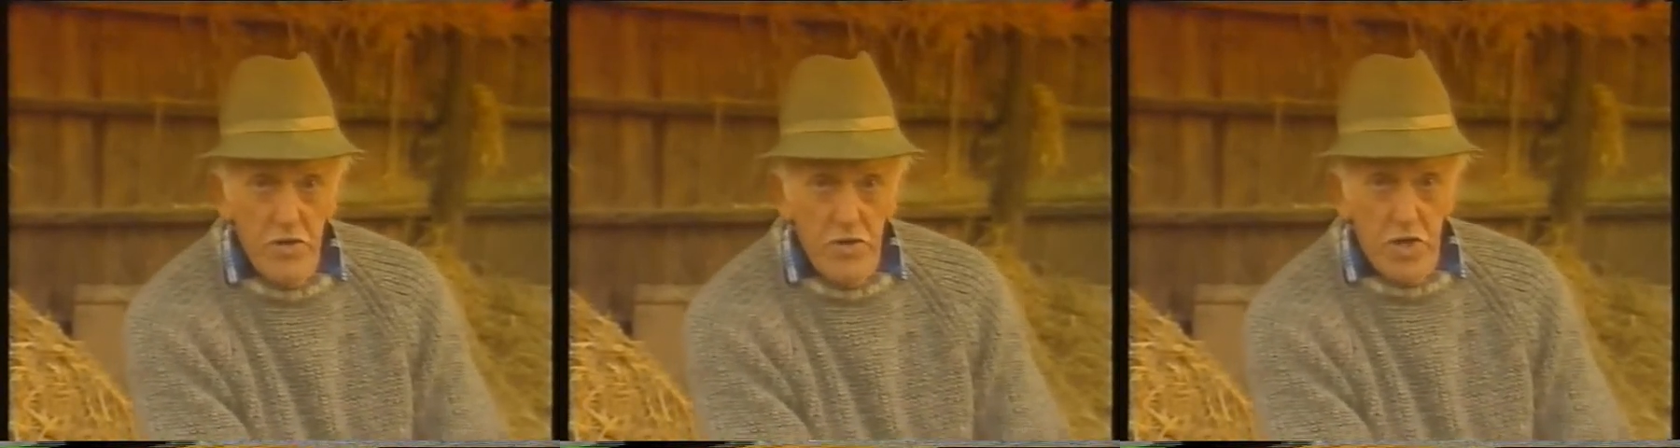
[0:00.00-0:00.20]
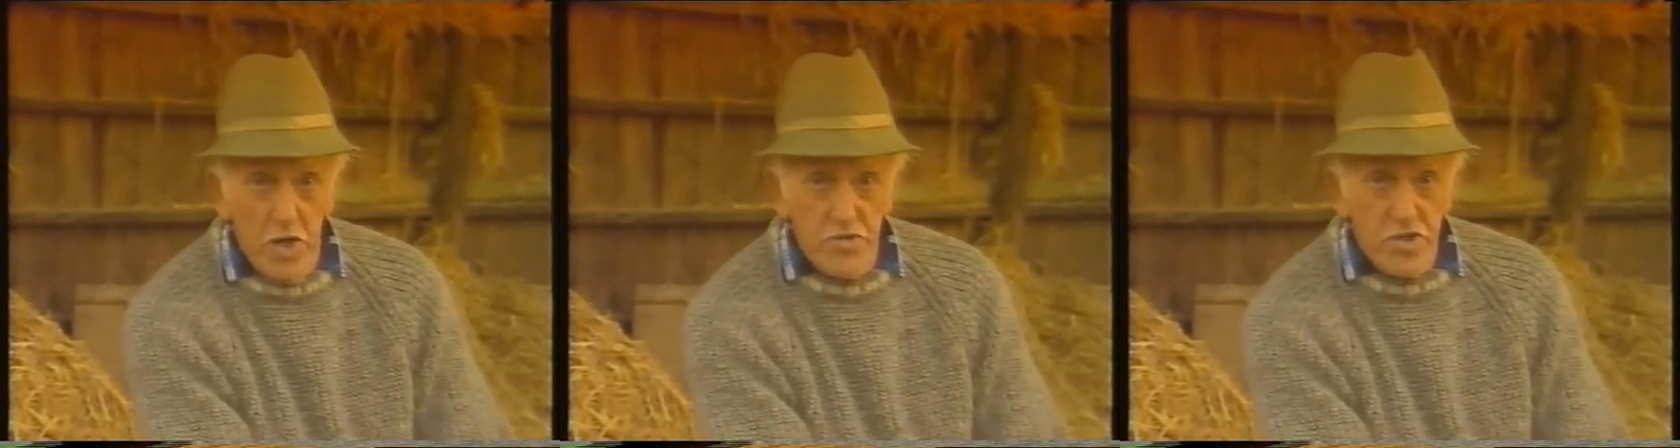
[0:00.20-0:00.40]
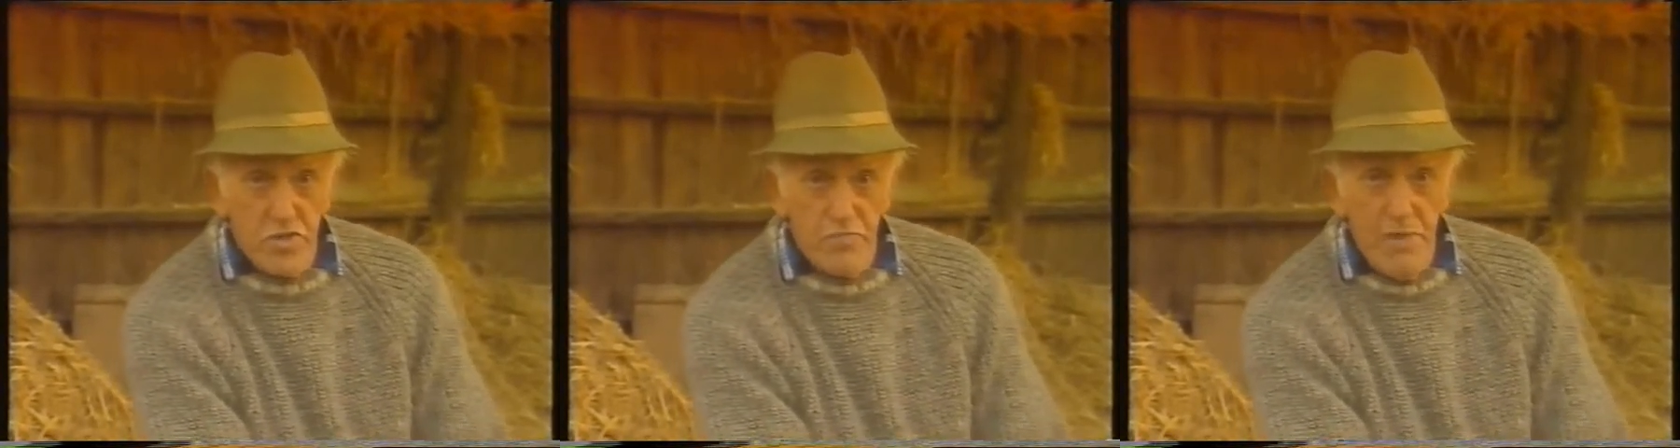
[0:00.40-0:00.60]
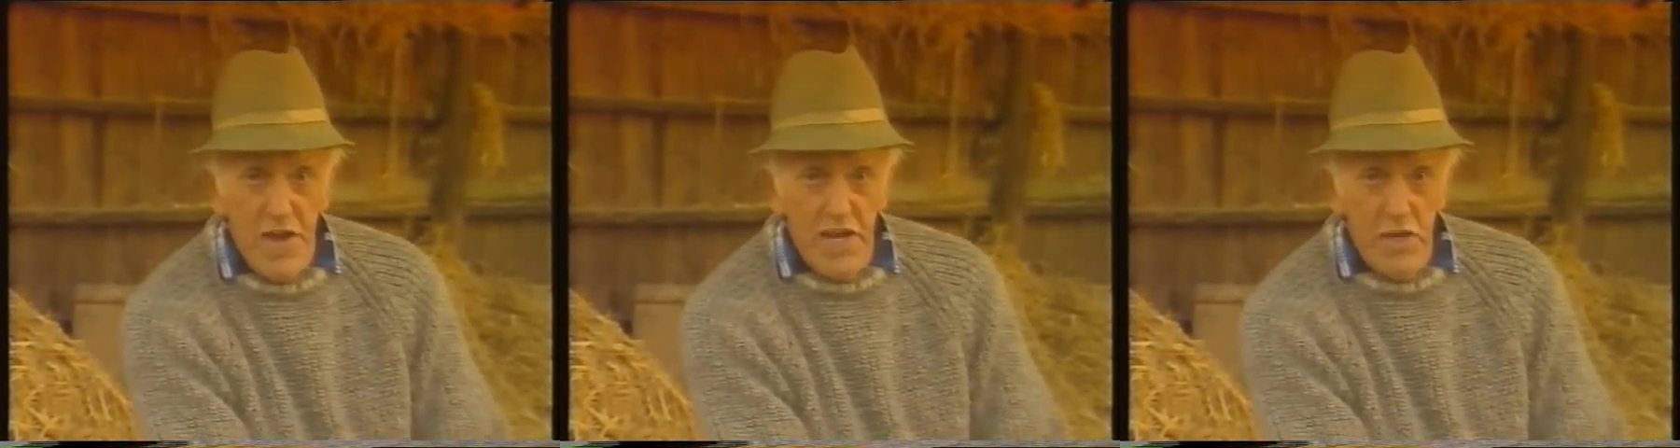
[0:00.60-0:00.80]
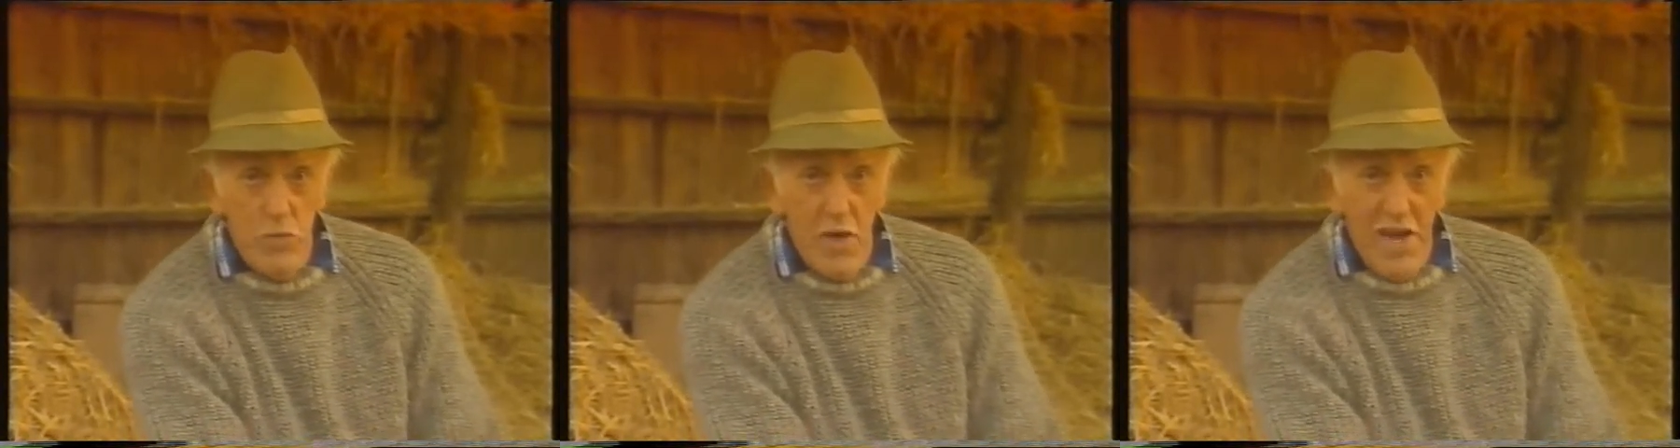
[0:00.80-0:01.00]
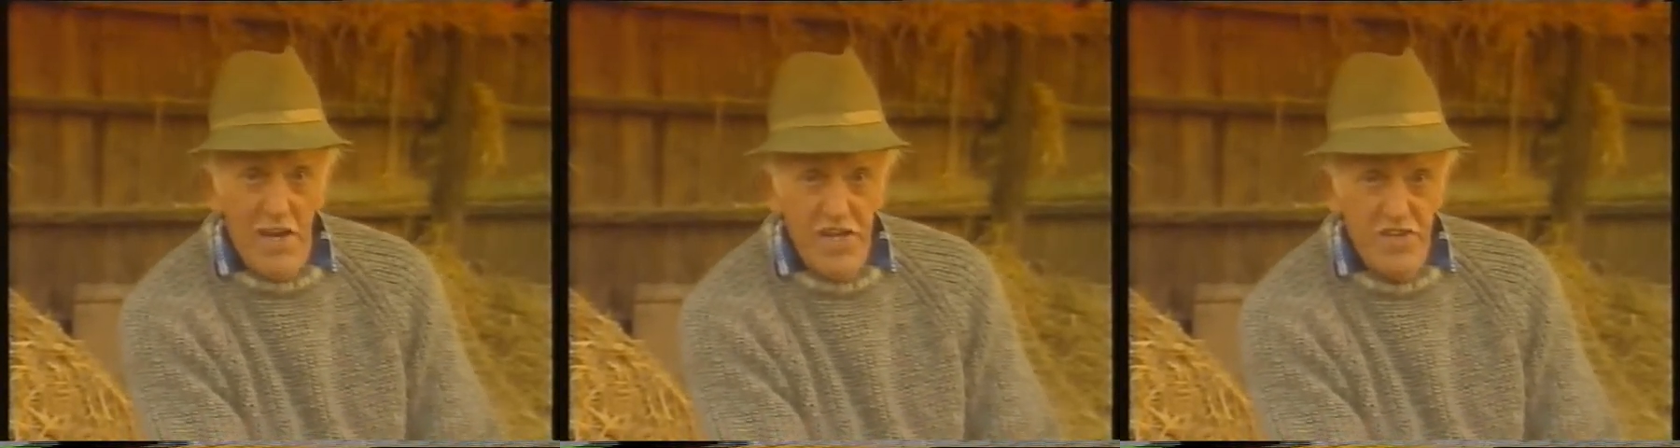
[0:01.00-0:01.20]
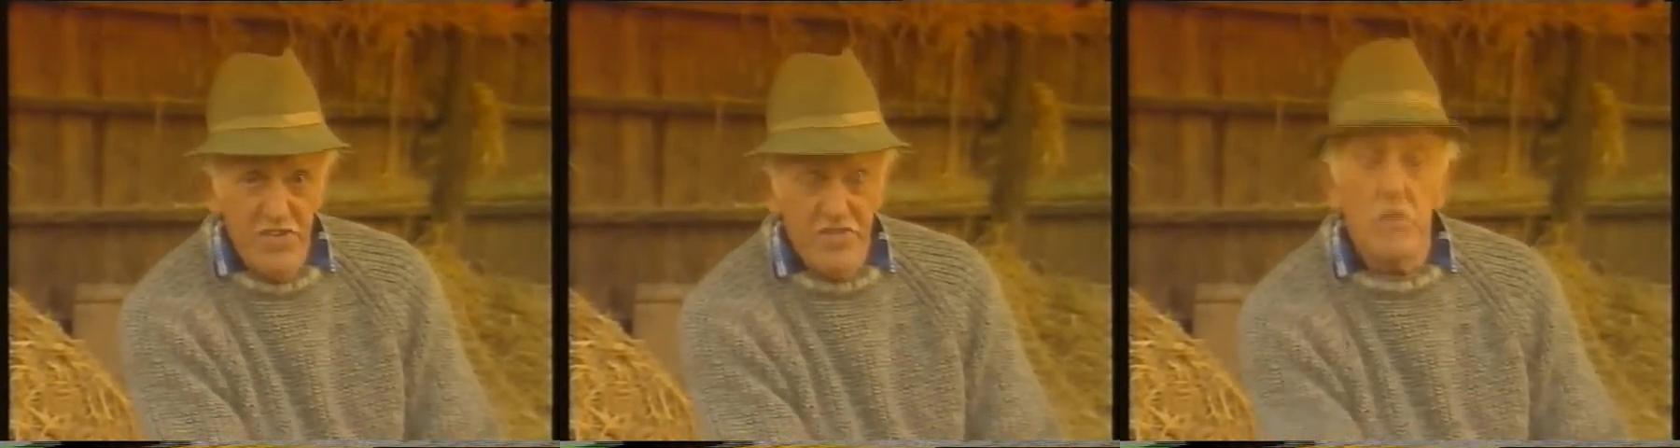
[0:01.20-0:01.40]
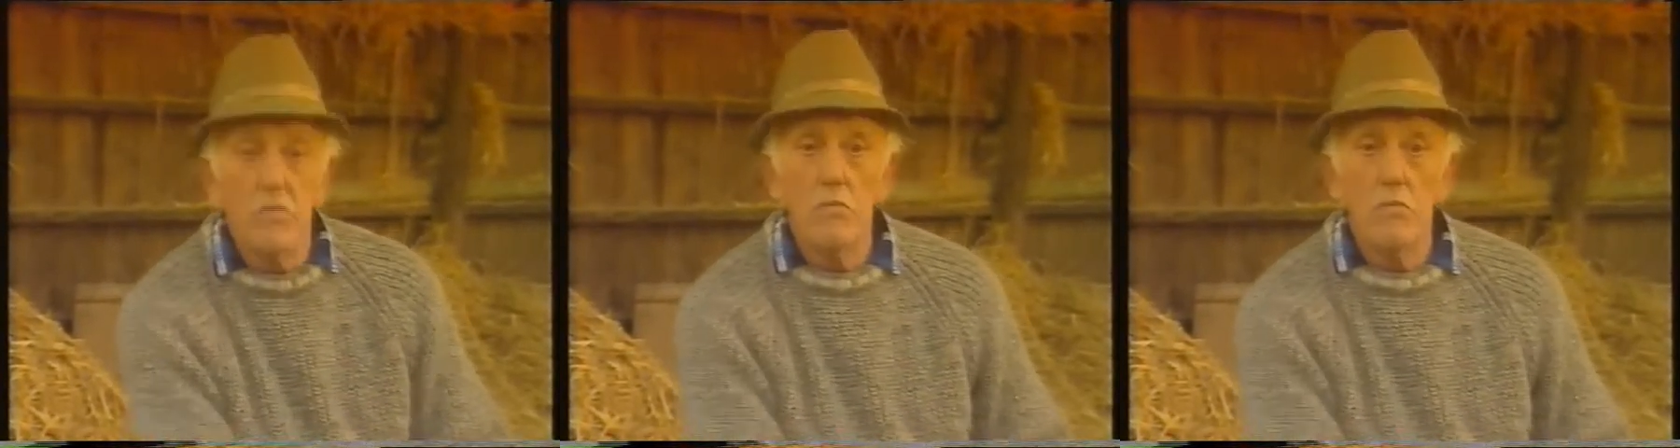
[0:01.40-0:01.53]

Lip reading: and you got smelly wellies.